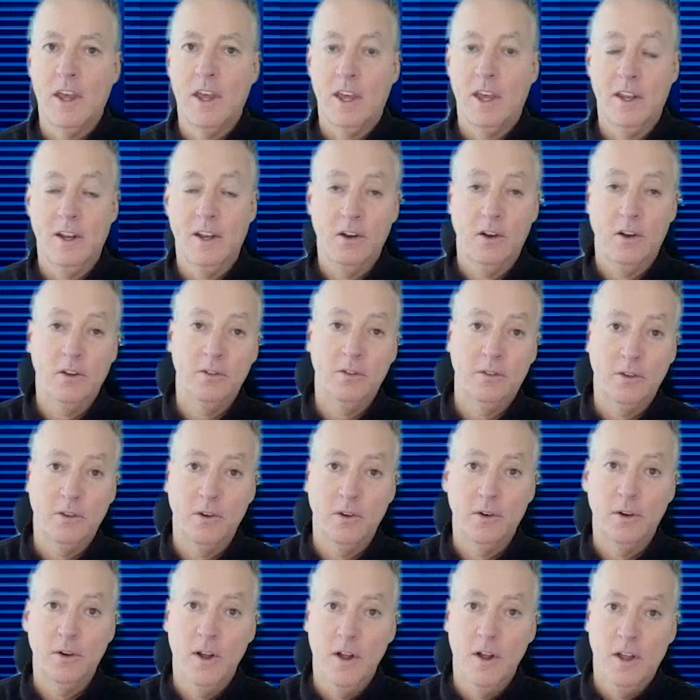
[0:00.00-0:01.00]
And it
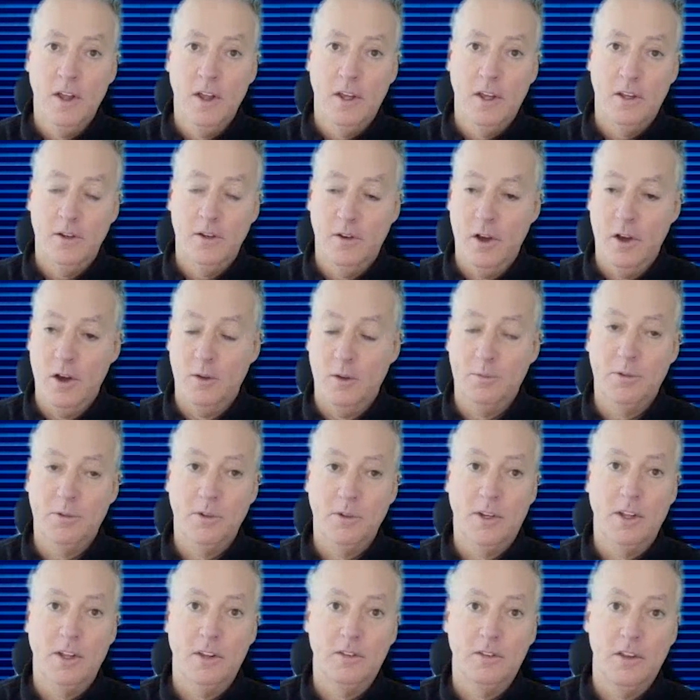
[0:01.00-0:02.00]
also, helps
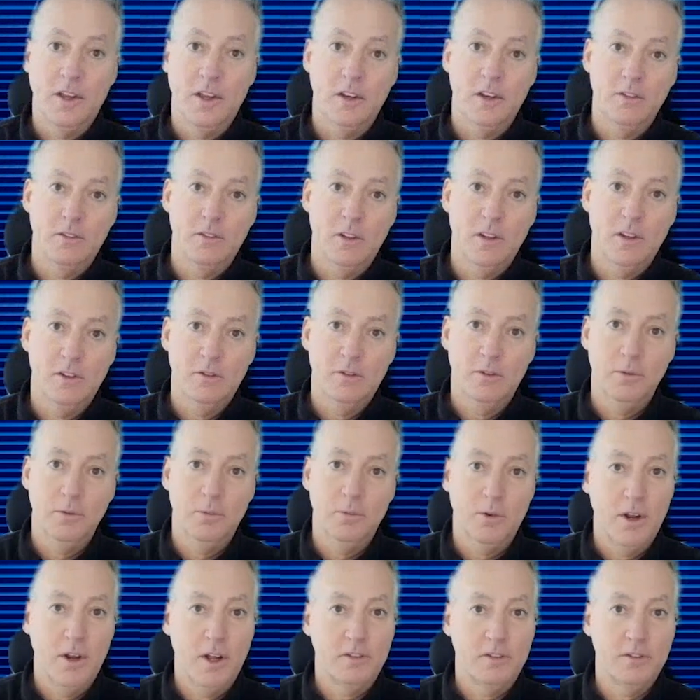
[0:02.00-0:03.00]
you get things into
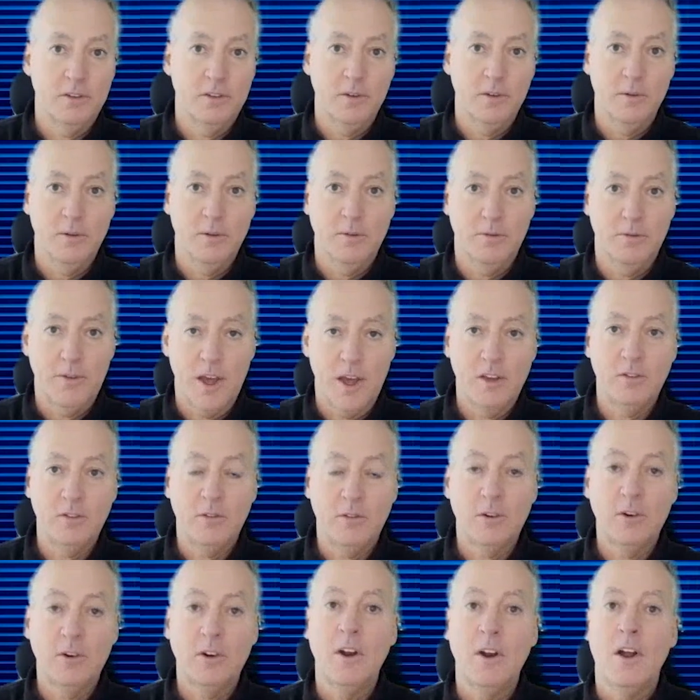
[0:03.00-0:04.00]
production
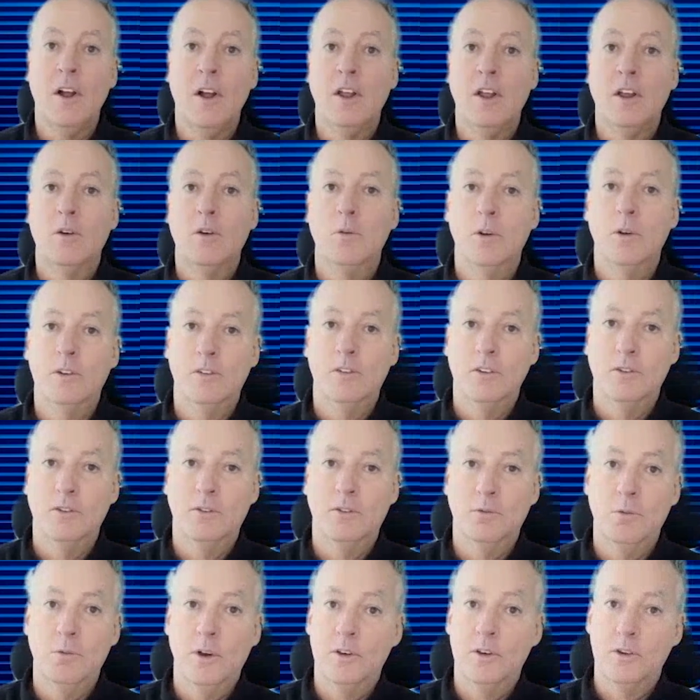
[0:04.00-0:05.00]
faster, which
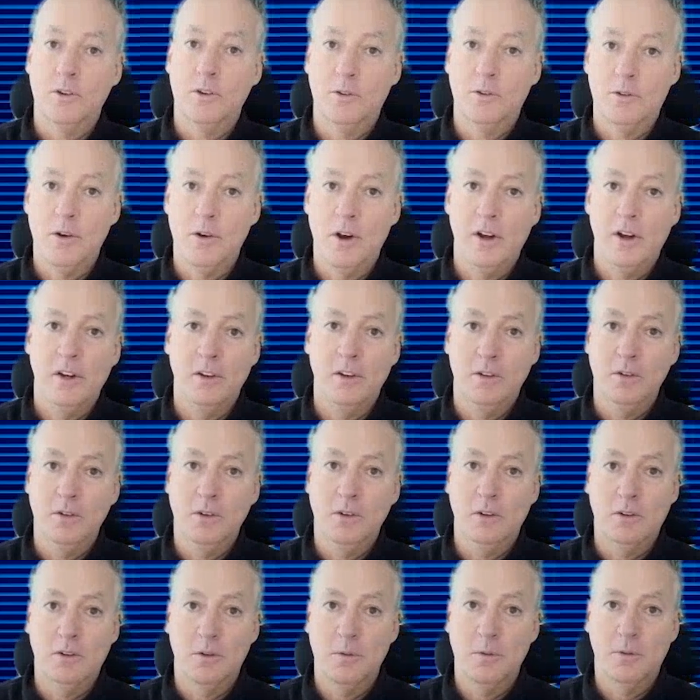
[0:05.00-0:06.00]
is what you're trying to do
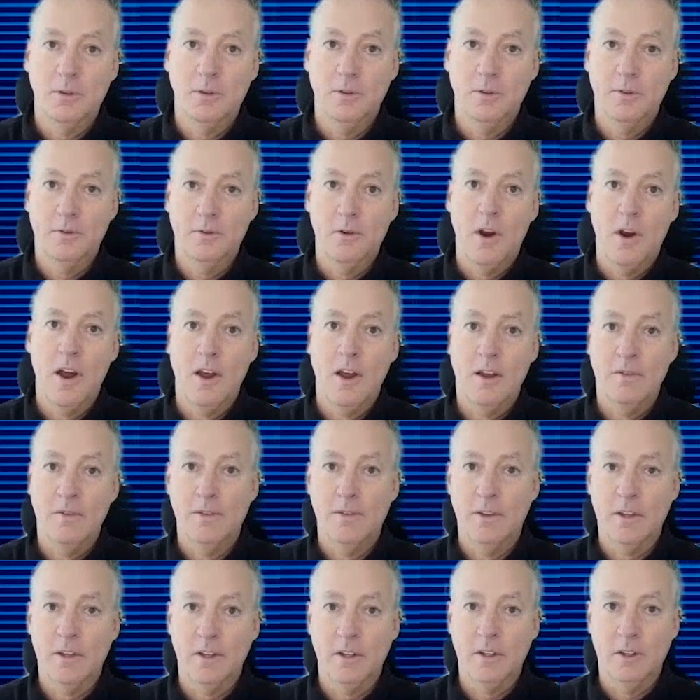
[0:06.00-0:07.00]
in terms of
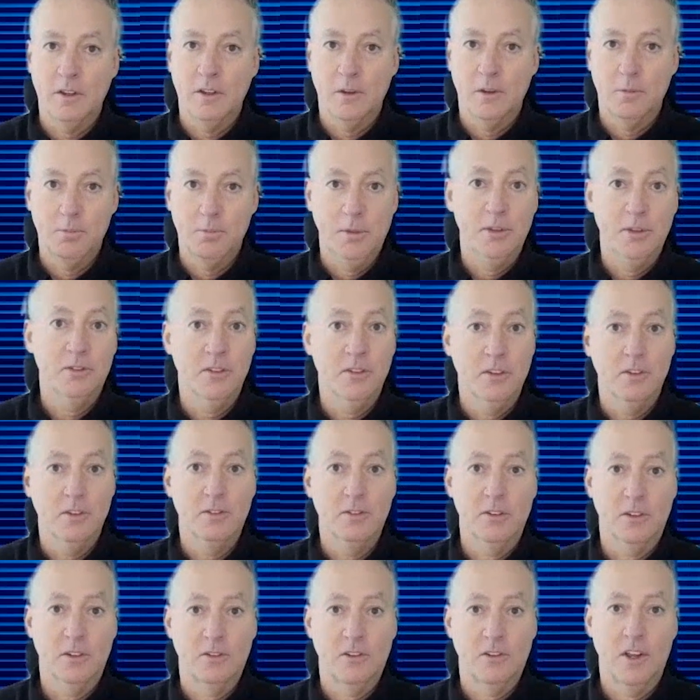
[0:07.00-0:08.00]
driving business
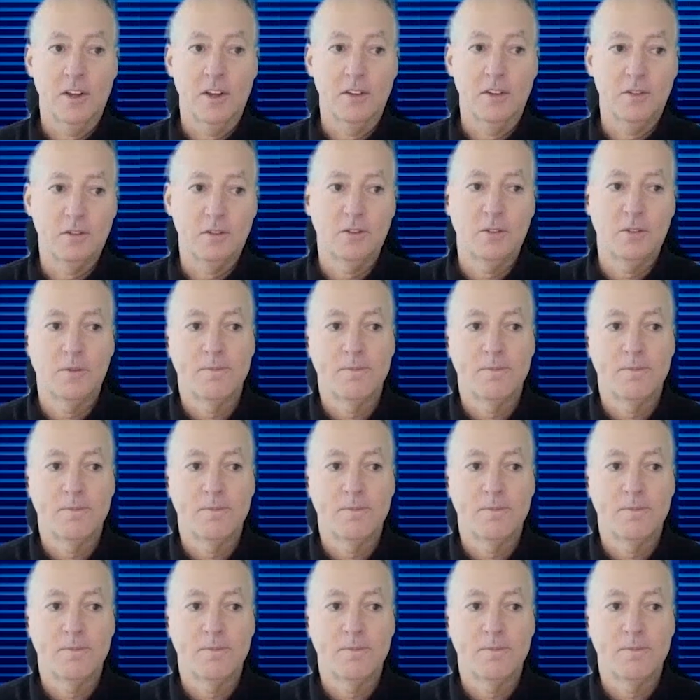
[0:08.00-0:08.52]
success.